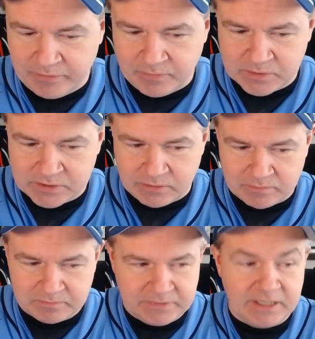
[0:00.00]
from his
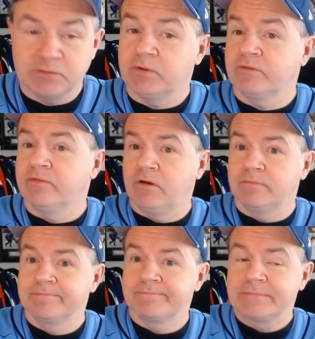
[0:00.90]
home. He has a beautiful
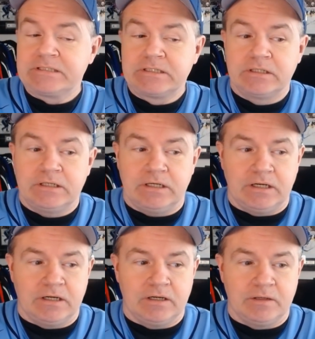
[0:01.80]

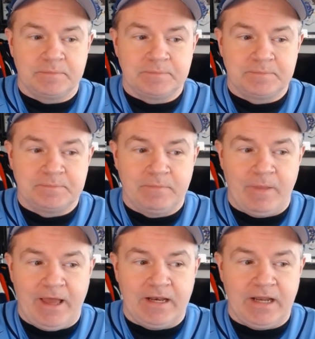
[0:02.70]
home.
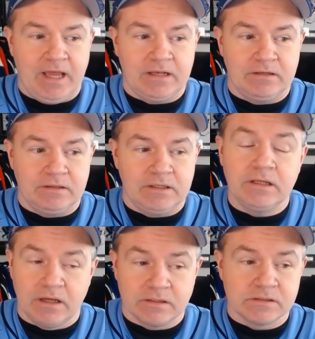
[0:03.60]
And he
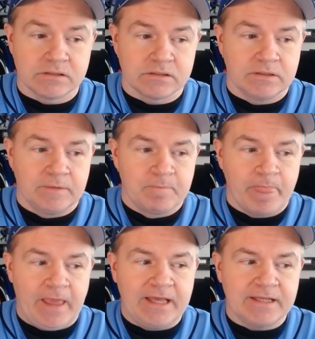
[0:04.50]
does.
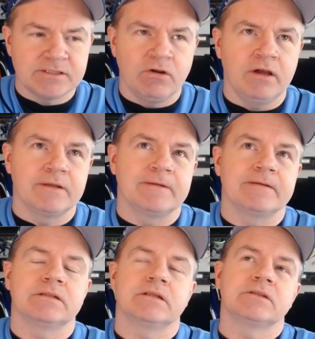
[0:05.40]
It's
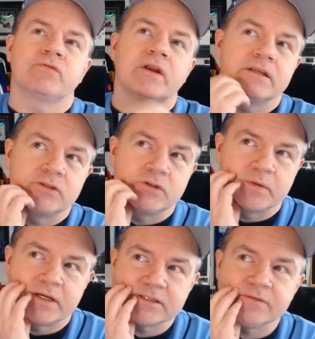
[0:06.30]
funny too
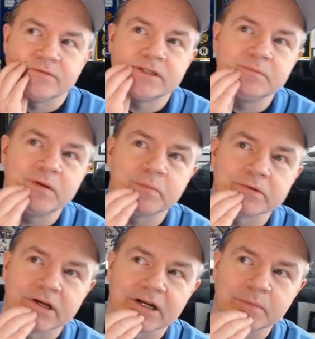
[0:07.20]
because I've seen people
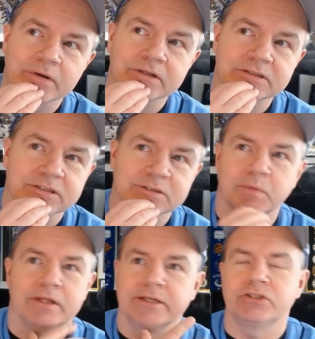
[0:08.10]
talk about his
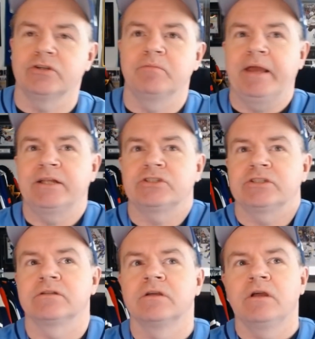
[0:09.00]
palatial
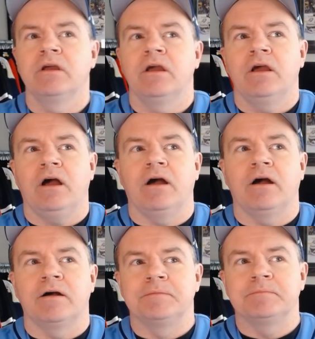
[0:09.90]
mansion.
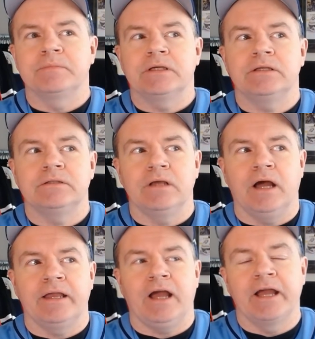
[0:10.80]

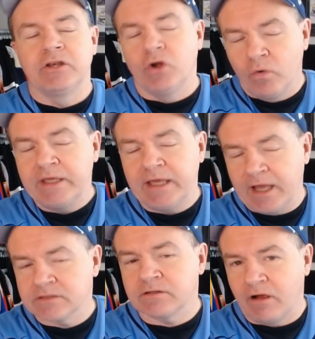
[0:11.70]
I know he
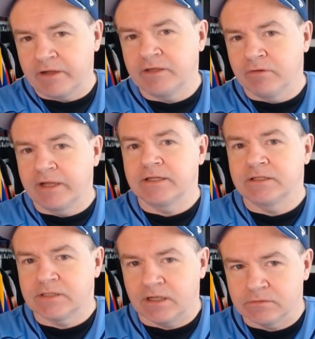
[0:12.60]
has a hockey rink in
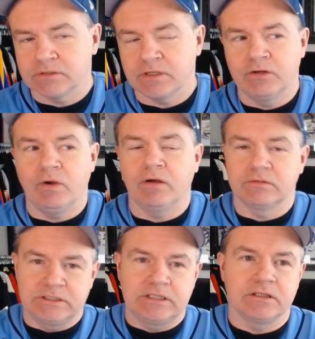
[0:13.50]
his house. I know how
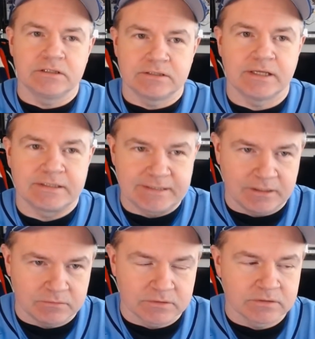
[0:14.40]
ridiculous that
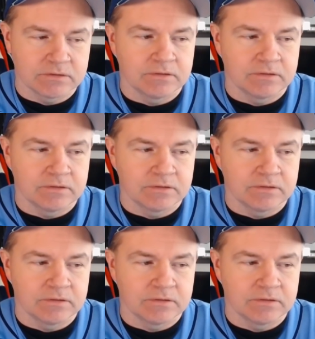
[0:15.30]
sounds.